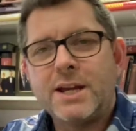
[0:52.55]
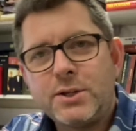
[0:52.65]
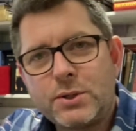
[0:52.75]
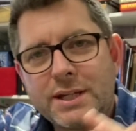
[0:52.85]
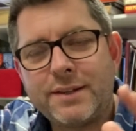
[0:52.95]

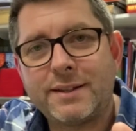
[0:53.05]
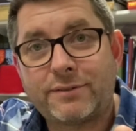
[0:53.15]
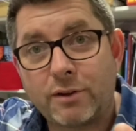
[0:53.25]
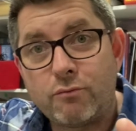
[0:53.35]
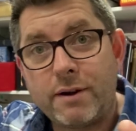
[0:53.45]
You see,
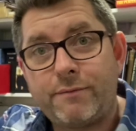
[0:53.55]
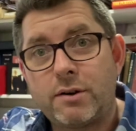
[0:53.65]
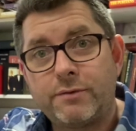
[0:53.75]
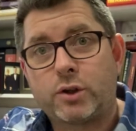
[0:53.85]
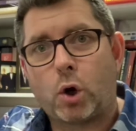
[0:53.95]
this
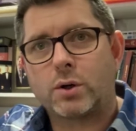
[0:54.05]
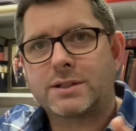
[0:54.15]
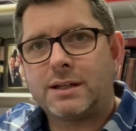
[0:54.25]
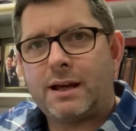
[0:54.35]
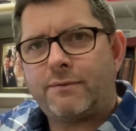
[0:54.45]
river of God's
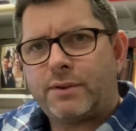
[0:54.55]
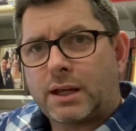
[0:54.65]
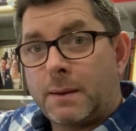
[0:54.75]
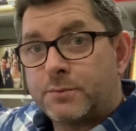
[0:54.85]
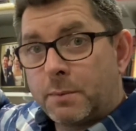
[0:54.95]
love that
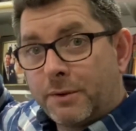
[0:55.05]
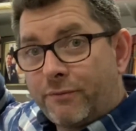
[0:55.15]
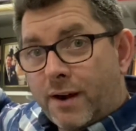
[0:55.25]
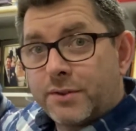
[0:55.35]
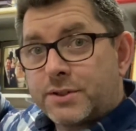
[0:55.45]
comes from the
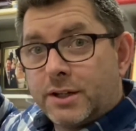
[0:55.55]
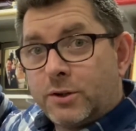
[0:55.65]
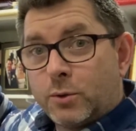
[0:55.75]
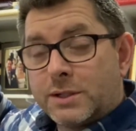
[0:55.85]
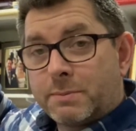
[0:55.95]
Father, Son,
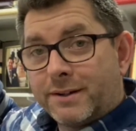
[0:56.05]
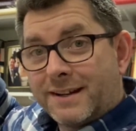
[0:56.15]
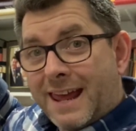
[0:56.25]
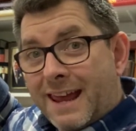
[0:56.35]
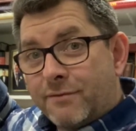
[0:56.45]
and Holy Spirit
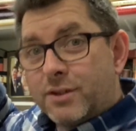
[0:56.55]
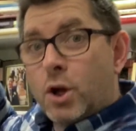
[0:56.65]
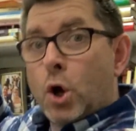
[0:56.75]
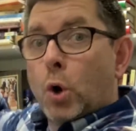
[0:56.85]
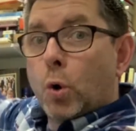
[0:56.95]
in heaven,
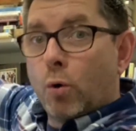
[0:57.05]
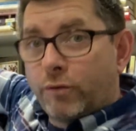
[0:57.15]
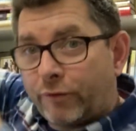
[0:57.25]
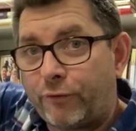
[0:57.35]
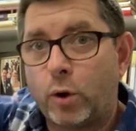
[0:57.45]

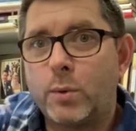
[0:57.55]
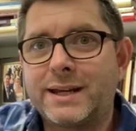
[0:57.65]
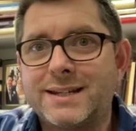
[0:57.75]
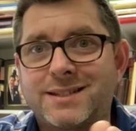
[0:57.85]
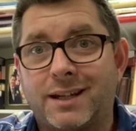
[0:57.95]
overflowing
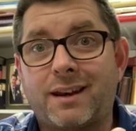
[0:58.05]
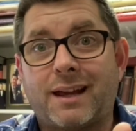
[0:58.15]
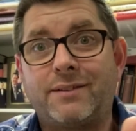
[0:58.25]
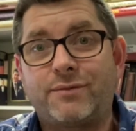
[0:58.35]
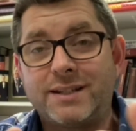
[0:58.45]
into
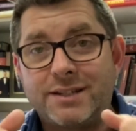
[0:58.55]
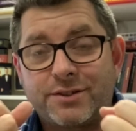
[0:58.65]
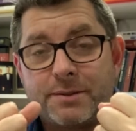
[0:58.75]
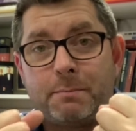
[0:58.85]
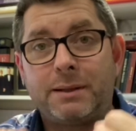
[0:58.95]
life and into
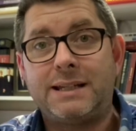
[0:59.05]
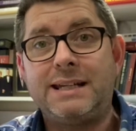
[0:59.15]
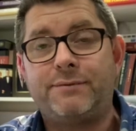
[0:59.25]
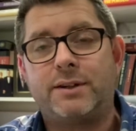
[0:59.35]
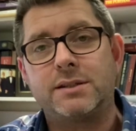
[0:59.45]
the
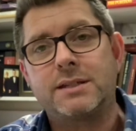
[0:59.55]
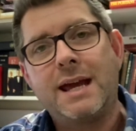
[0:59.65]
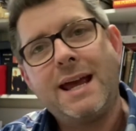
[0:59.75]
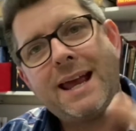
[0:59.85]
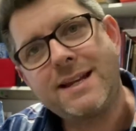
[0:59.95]
believers,
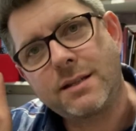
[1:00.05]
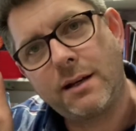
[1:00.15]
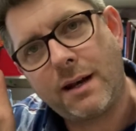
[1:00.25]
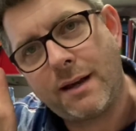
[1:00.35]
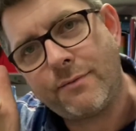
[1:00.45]
is a
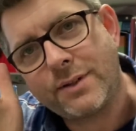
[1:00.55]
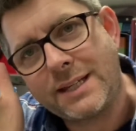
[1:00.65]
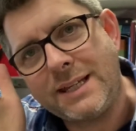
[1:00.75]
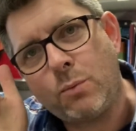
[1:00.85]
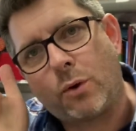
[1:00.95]
love that
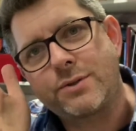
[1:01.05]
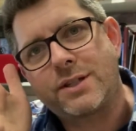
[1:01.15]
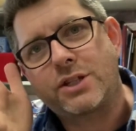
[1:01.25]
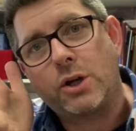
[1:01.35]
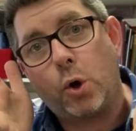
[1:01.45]
he wants
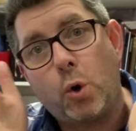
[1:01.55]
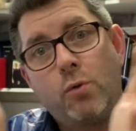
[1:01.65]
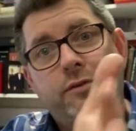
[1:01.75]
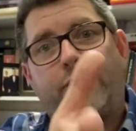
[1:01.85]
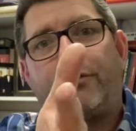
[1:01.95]
us to
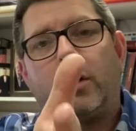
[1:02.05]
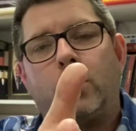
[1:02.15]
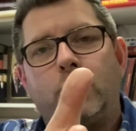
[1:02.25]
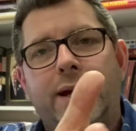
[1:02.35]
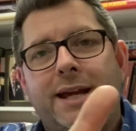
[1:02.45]

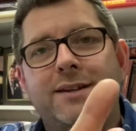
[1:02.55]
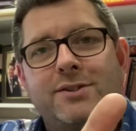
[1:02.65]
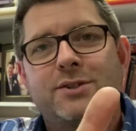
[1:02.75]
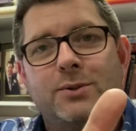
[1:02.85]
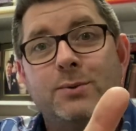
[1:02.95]
overflow
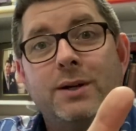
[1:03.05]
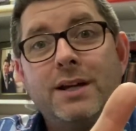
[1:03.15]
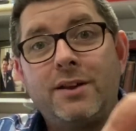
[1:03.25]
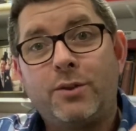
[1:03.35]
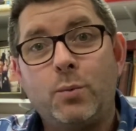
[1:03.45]
into
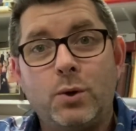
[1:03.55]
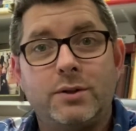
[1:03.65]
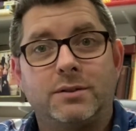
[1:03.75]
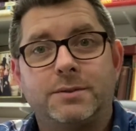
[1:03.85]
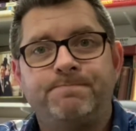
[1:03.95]
the
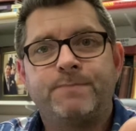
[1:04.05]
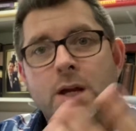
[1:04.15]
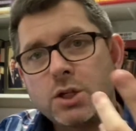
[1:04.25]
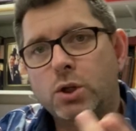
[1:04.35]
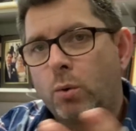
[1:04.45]
world.
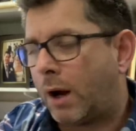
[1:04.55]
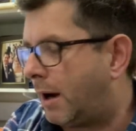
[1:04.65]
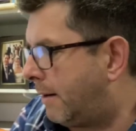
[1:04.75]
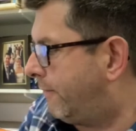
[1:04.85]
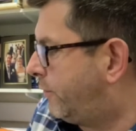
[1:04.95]
So
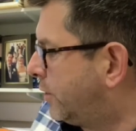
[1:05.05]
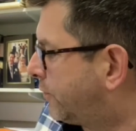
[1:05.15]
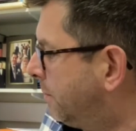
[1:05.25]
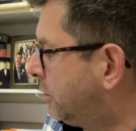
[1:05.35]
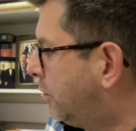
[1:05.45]
our verse
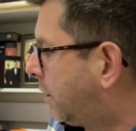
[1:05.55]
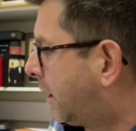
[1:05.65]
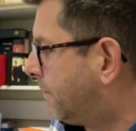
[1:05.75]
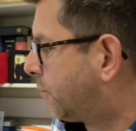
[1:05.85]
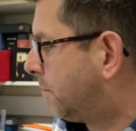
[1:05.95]
from the earth
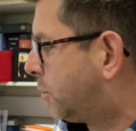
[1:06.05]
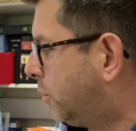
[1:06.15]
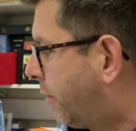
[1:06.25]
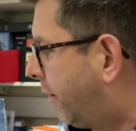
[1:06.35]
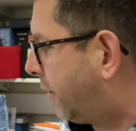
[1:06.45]
comes from 2
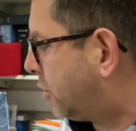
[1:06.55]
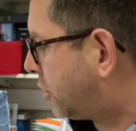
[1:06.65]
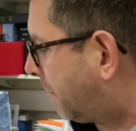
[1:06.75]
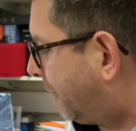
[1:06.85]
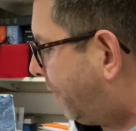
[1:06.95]
Corinthians
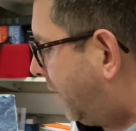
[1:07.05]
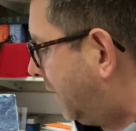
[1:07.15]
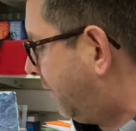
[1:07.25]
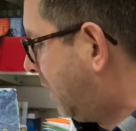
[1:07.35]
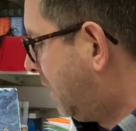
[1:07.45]
chapter
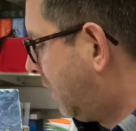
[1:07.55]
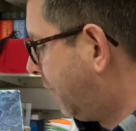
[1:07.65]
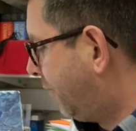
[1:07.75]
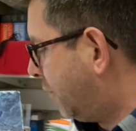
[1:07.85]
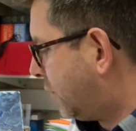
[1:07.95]
5
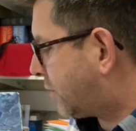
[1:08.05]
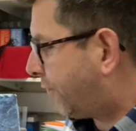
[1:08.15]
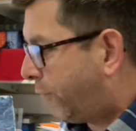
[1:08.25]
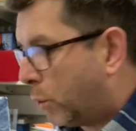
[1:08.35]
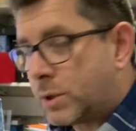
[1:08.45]
and verse
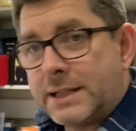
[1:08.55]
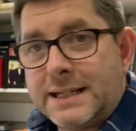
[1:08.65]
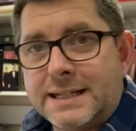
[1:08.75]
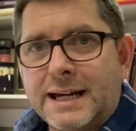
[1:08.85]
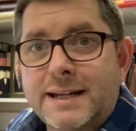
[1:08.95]

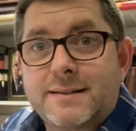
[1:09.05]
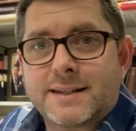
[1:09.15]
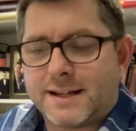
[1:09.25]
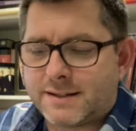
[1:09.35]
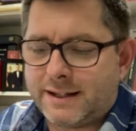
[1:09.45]
14, and it
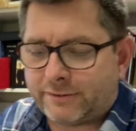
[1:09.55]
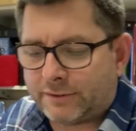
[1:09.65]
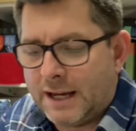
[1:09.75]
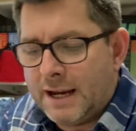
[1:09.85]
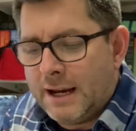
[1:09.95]
says this,
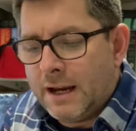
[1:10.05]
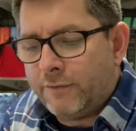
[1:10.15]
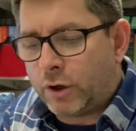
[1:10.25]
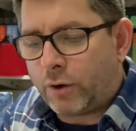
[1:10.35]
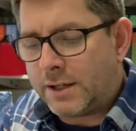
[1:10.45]

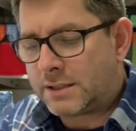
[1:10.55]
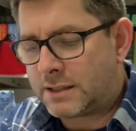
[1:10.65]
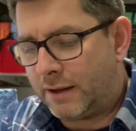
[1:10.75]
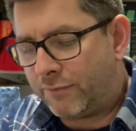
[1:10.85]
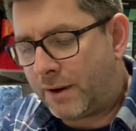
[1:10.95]
"For Christ's
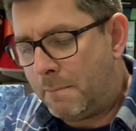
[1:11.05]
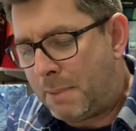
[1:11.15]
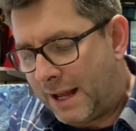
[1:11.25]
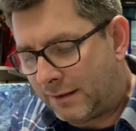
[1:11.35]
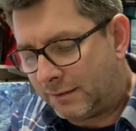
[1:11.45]
love
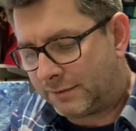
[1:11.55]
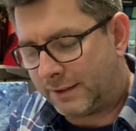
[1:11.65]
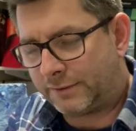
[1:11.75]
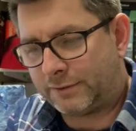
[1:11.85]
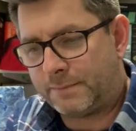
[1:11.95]
compels
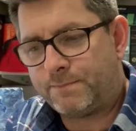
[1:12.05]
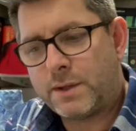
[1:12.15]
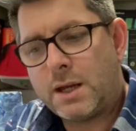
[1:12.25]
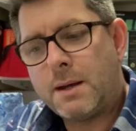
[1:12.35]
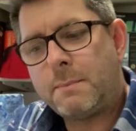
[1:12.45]
us,
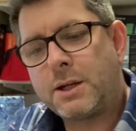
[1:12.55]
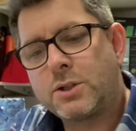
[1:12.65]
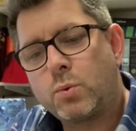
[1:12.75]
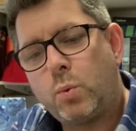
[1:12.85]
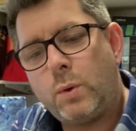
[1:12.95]

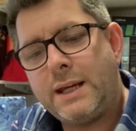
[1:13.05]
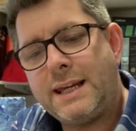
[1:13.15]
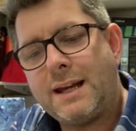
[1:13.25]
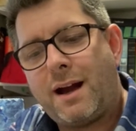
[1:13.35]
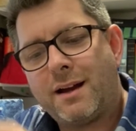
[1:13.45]
because
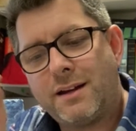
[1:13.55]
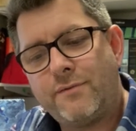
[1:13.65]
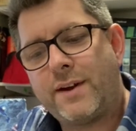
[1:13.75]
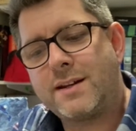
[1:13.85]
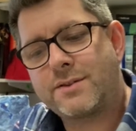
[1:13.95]
we are
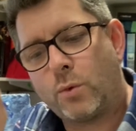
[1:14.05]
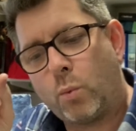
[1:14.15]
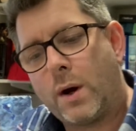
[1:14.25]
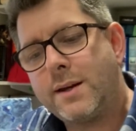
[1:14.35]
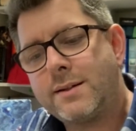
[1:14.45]
convinced that
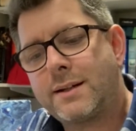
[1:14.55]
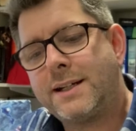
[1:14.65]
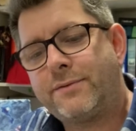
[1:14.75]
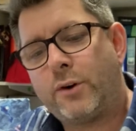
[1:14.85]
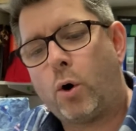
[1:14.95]
one
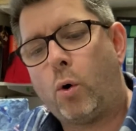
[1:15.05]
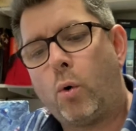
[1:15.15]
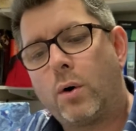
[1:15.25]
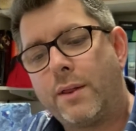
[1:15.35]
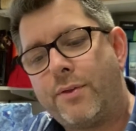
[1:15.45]
died for
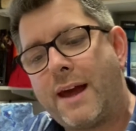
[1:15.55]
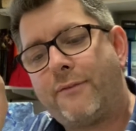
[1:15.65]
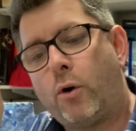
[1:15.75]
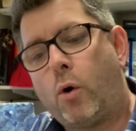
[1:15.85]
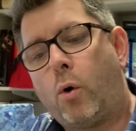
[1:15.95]
all, and
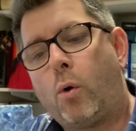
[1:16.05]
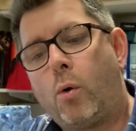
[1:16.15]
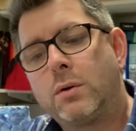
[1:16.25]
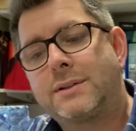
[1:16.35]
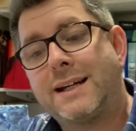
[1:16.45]
therefore
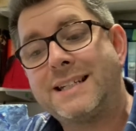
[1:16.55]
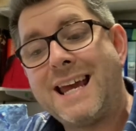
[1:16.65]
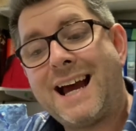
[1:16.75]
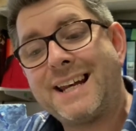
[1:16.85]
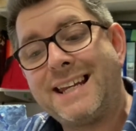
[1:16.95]
all died,
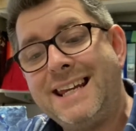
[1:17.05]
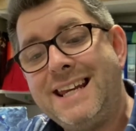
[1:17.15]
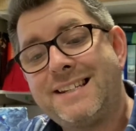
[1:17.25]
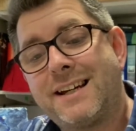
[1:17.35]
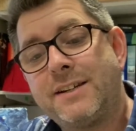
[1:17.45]
and
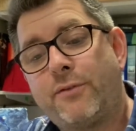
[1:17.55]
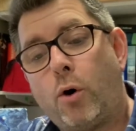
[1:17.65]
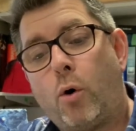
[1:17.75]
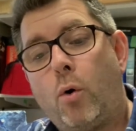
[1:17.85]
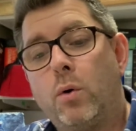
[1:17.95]
he died for
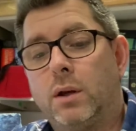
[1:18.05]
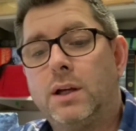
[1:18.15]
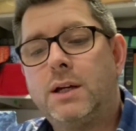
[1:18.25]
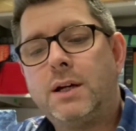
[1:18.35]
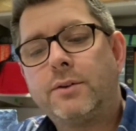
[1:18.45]
all,
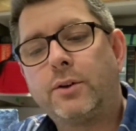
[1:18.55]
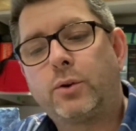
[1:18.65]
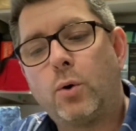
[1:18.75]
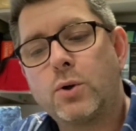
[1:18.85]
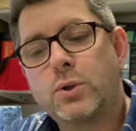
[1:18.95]
that
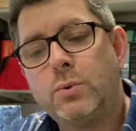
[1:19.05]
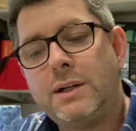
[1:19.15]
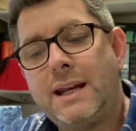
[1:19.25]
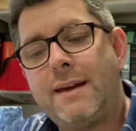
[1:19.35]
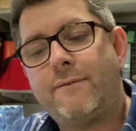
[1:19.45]
those who
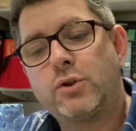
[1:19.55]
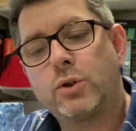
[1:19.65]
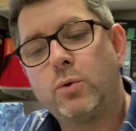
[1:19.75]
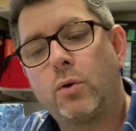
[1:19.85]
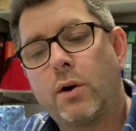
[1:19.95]
live
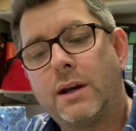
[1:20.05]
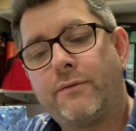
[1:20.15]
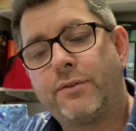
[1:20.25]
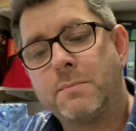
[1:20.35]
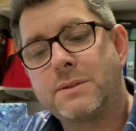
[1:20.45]
should no longer live
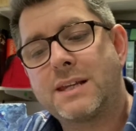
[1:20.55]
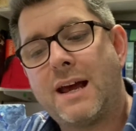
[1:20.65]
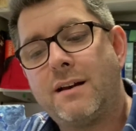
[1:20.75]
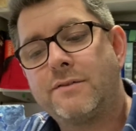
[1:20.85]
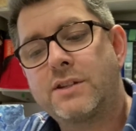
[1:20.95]
for
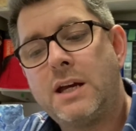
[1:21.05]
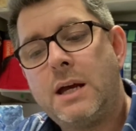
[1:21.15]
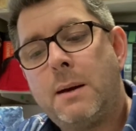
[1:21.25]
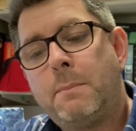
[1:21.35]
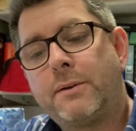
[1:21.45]
themselves,
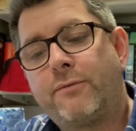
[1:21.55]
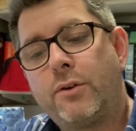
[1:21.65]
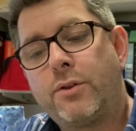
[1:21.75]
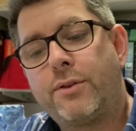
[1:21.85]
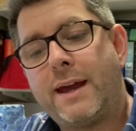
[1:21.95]
but for
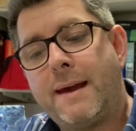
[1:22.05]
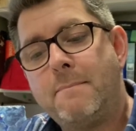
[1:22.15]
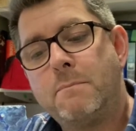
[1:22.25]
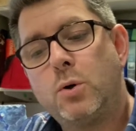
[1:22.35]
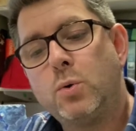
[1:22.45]

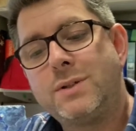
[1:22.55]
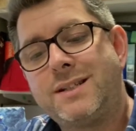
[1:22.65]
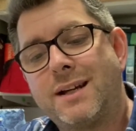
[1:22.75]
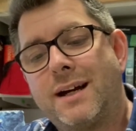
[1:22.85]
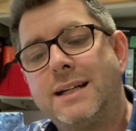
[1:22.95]
him who
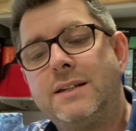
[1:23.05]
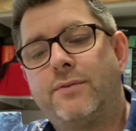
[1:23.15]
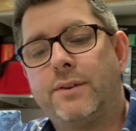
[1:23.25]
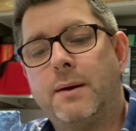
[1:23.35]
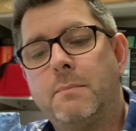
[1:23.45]
died
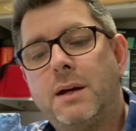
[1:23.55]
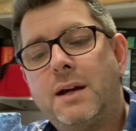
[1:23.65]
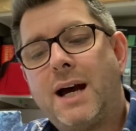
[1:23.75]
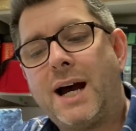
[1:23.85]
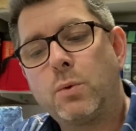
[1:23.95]
for them
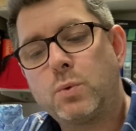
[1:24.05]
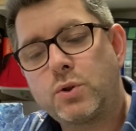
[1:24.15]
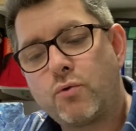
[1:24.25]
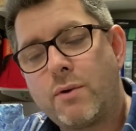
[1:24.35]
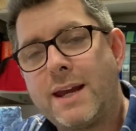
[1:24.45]
and was
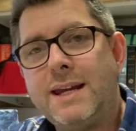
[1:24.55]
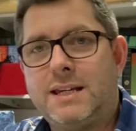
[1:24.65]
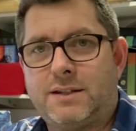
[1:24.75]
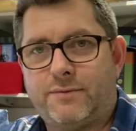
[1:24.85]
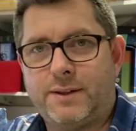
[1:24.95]

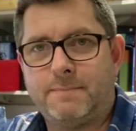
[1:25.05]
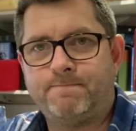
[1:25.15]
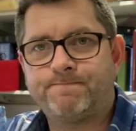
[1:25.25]
raised for them."